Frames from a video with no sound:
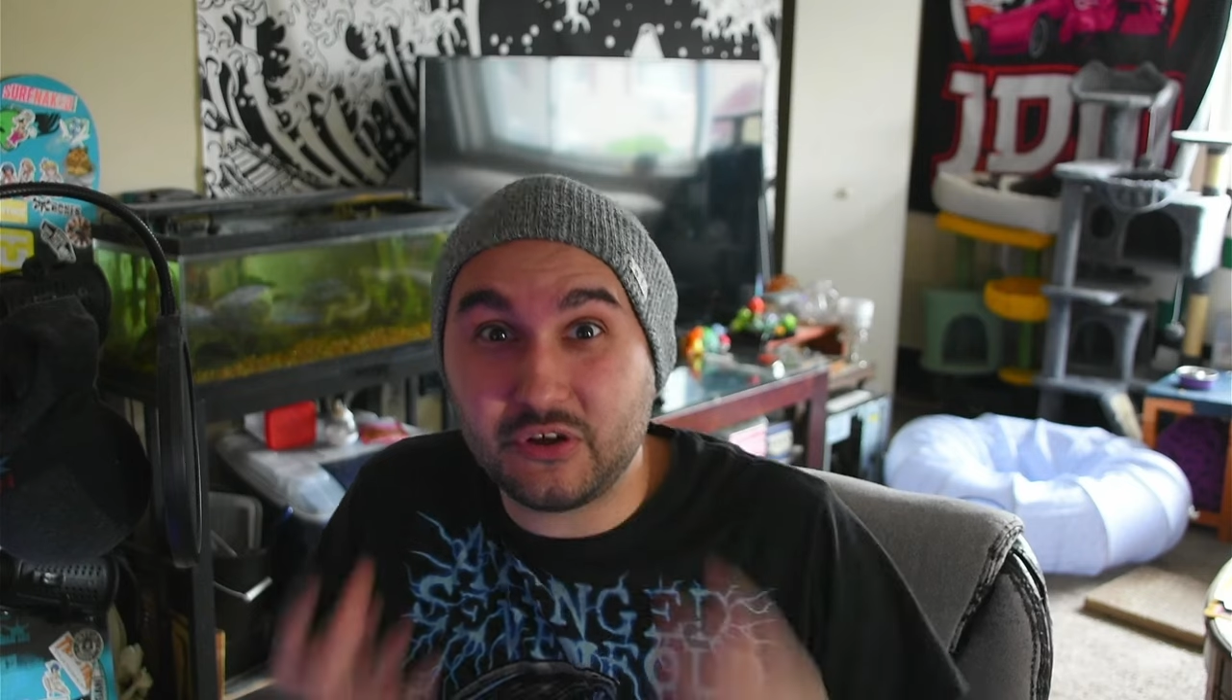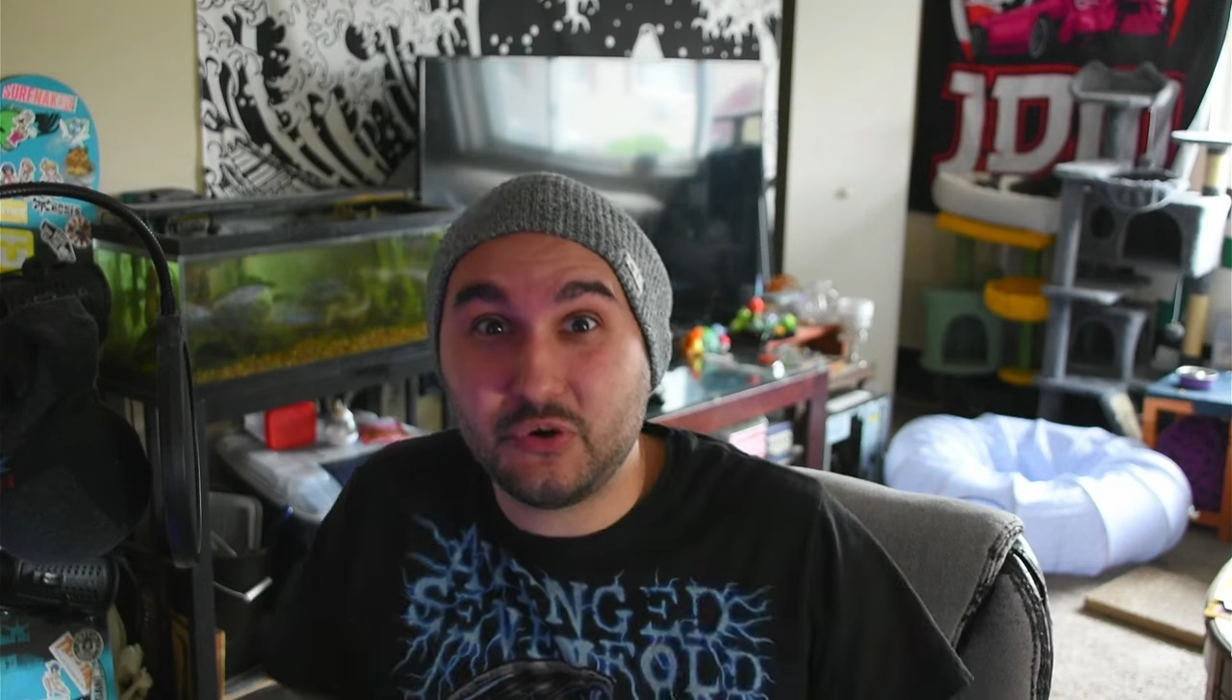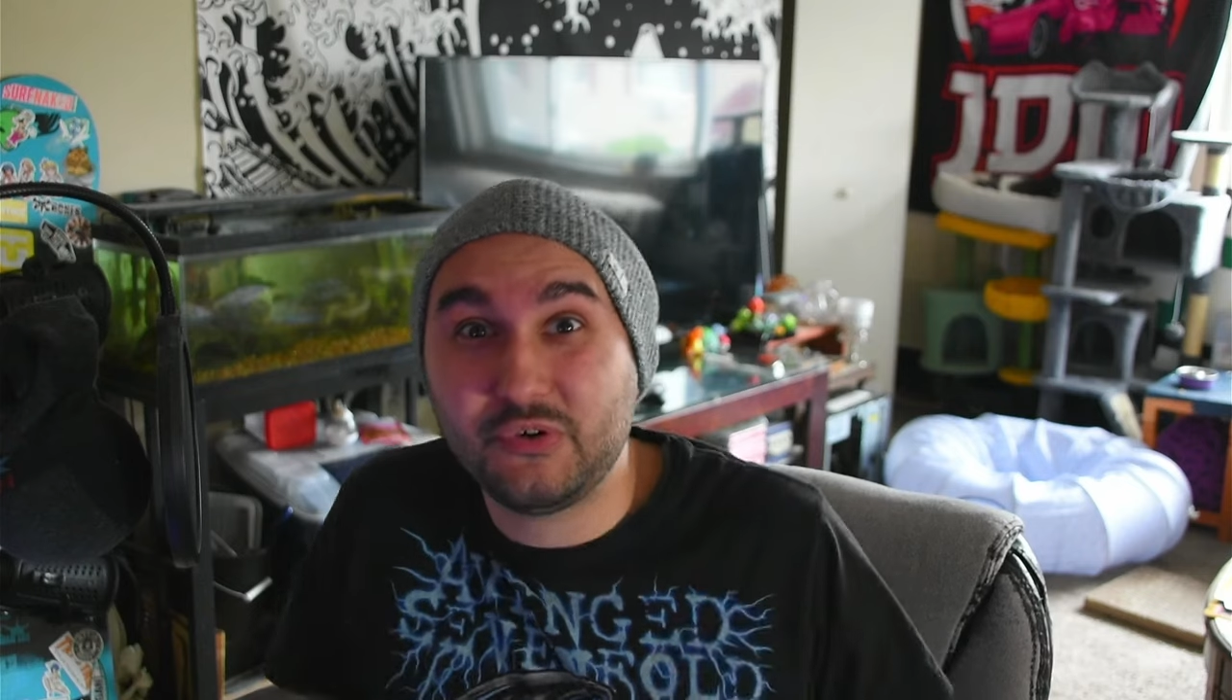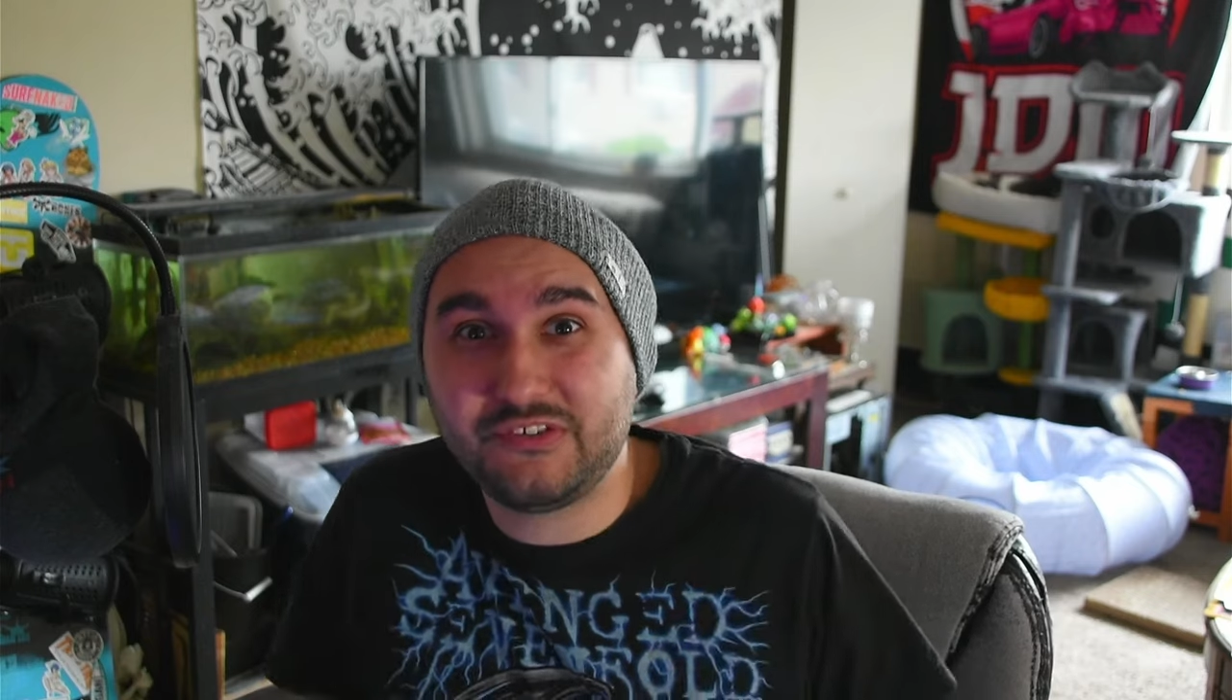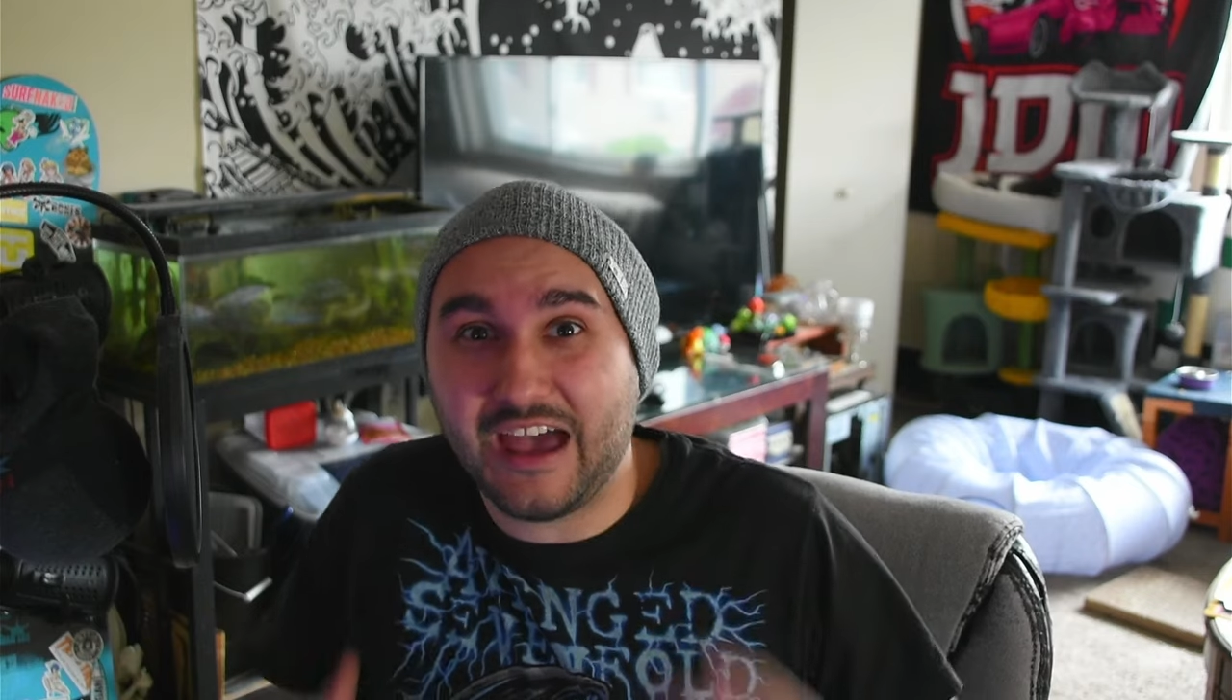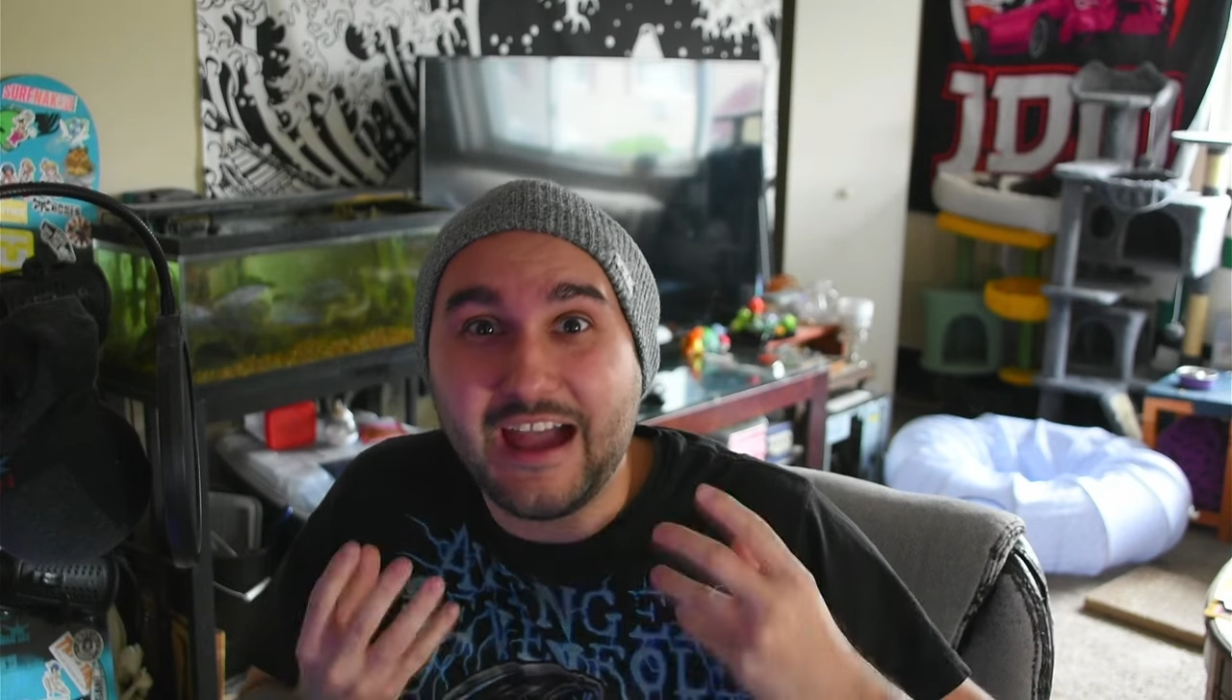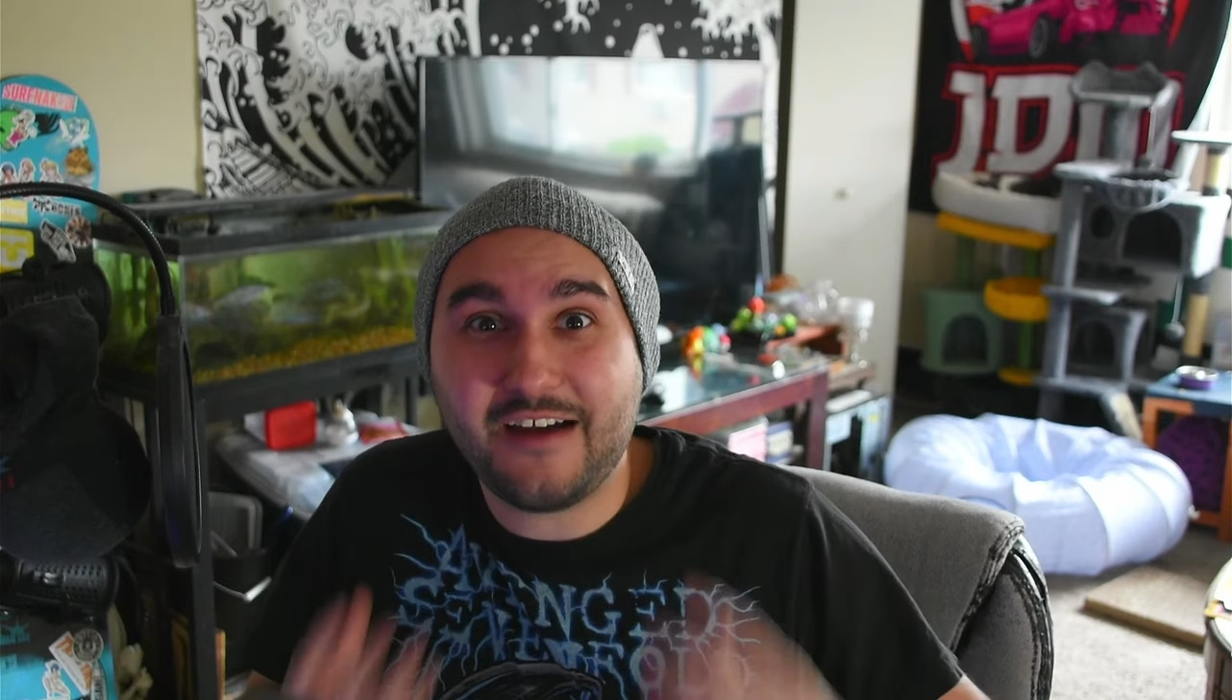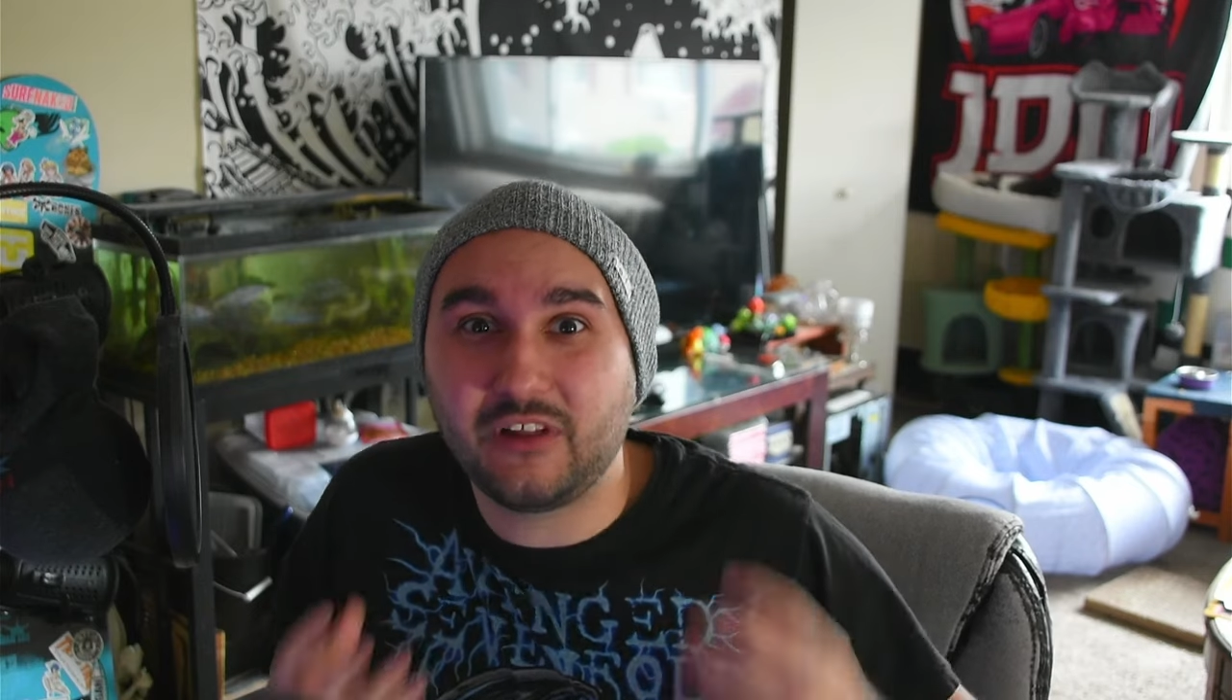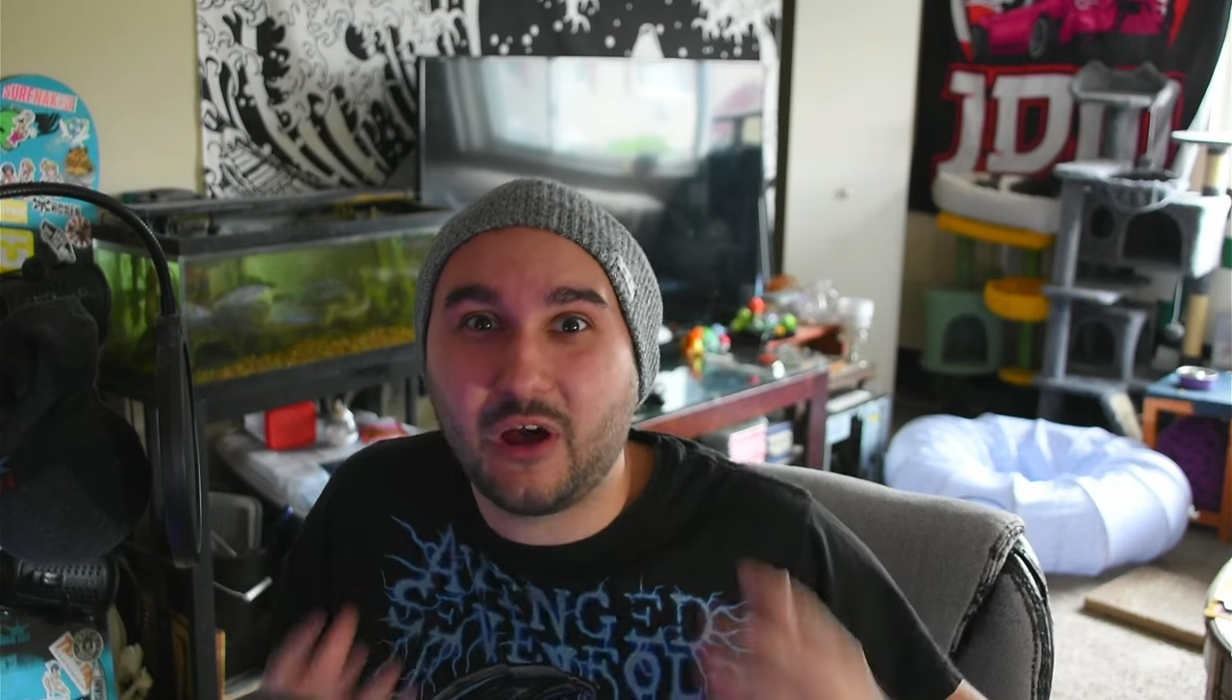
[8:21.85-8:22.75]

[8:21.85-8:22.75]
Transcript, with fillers: dudes have